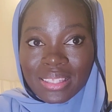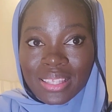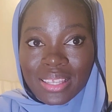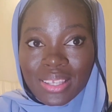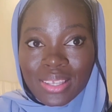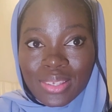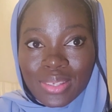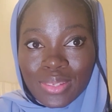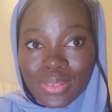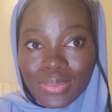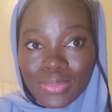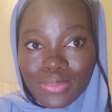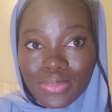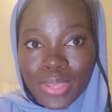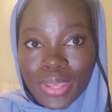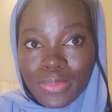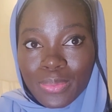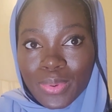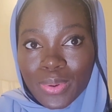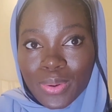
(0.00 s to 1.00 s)
the
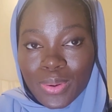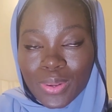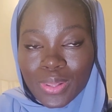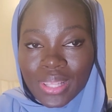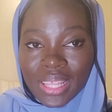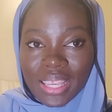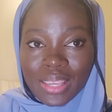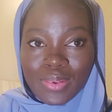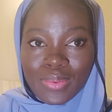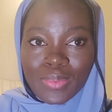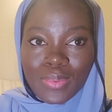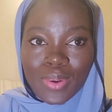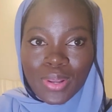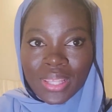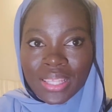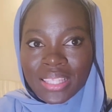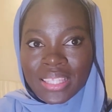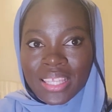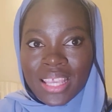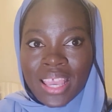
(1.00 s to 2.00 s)
people like
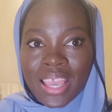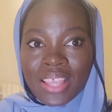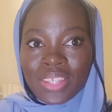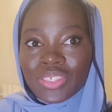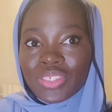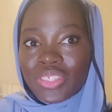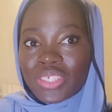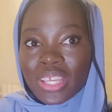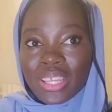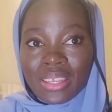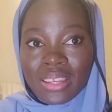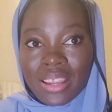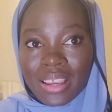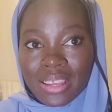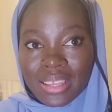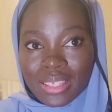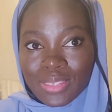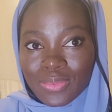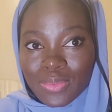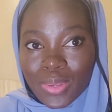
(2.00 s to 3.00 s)
what
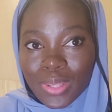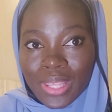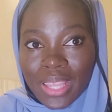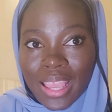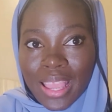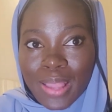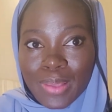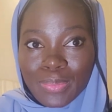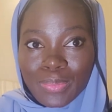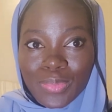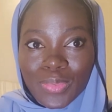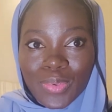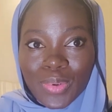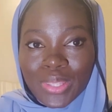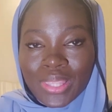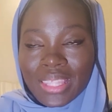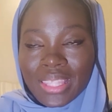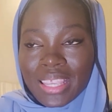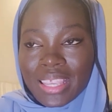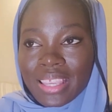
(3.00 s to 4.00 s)
Jannah is for them,
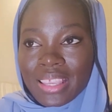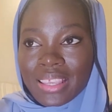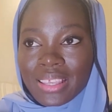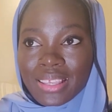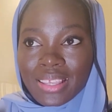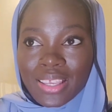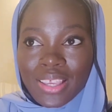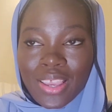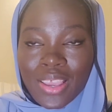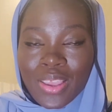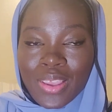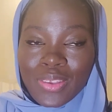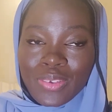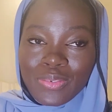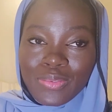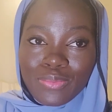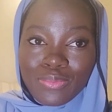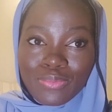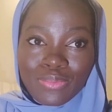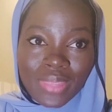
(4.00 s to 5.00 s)
what the
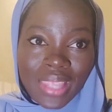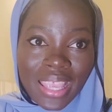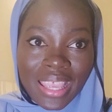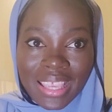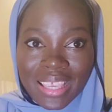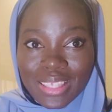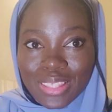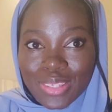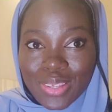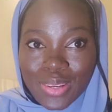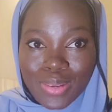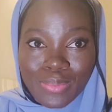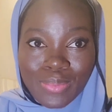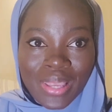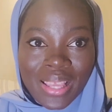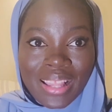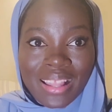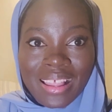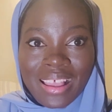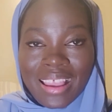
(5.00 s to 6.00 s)
think it's gonna
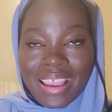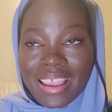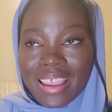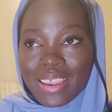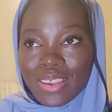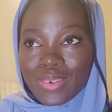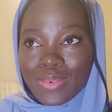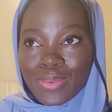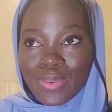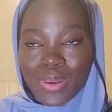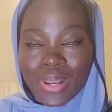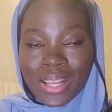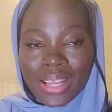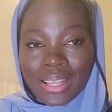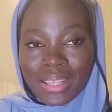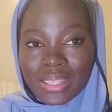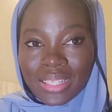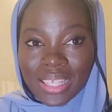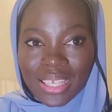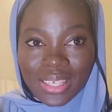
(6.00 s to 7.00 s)
be like,
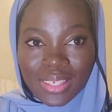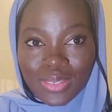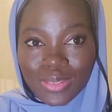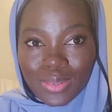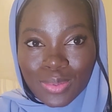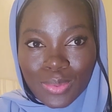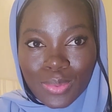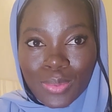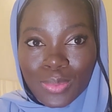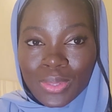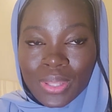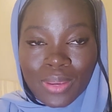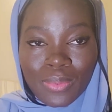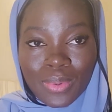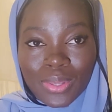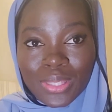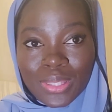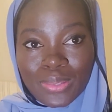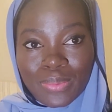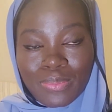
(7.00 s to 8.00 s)
what, like who they
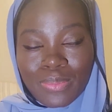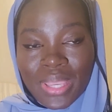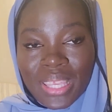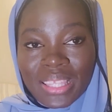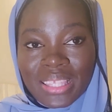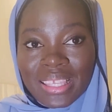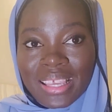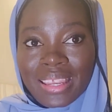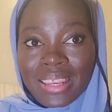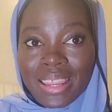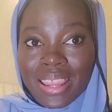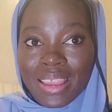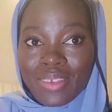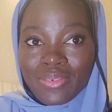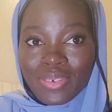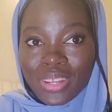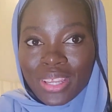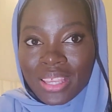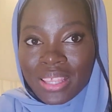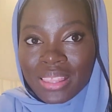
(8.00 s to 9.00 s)
want to meet and
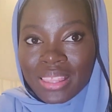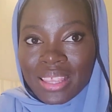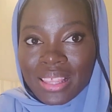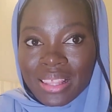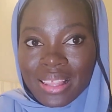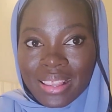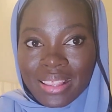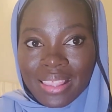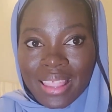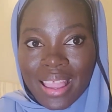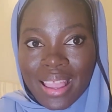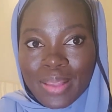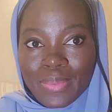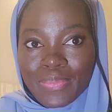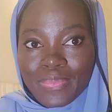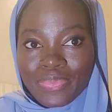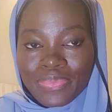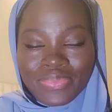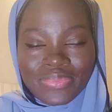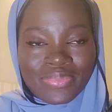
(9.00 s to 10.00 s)
everything like that.
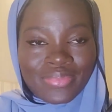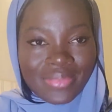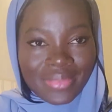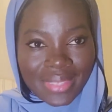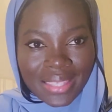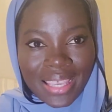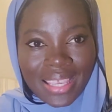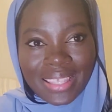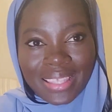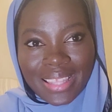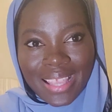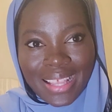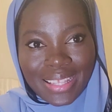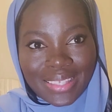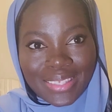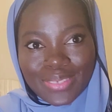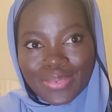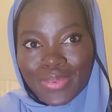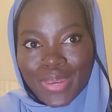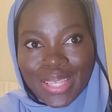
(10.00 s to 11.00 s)

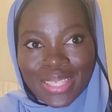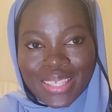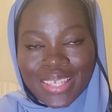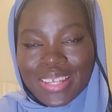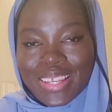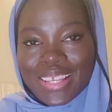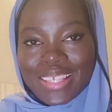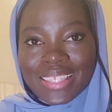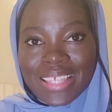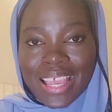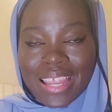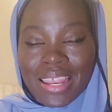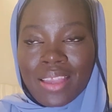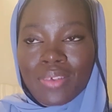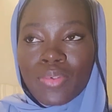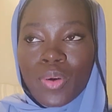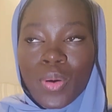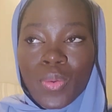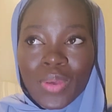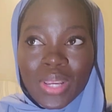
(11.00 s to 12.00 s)
That resonates. And
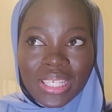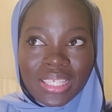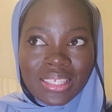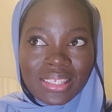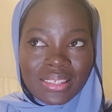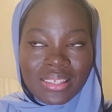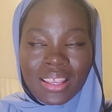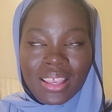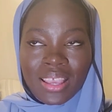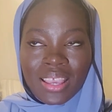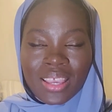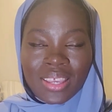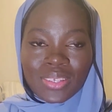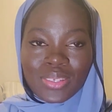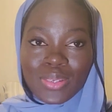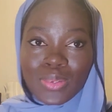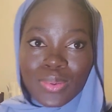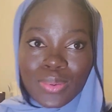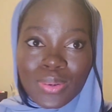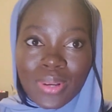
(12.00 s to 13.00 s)
I've always,
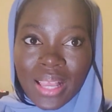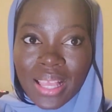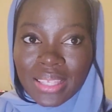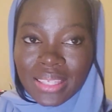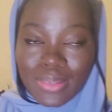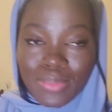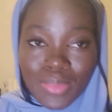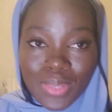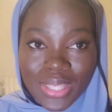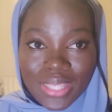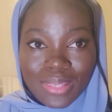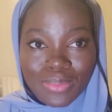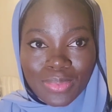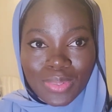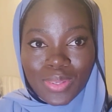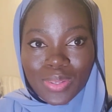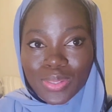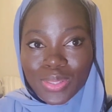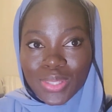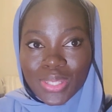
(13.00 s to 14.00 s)
you know, as a Muslim,
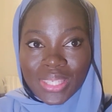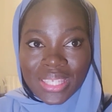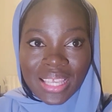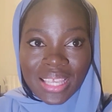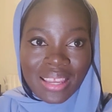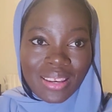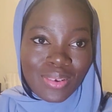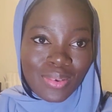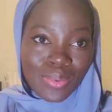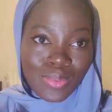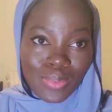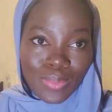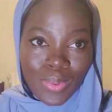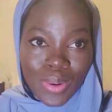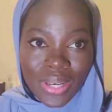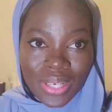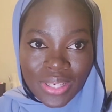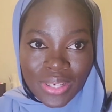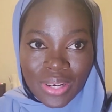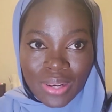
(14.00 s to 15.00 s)
you just kind of
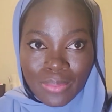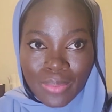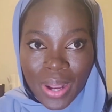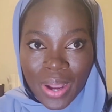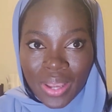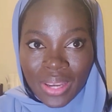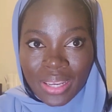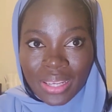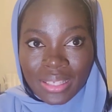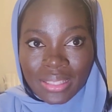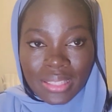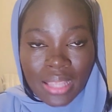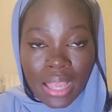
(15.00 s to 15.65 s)
wonder about it.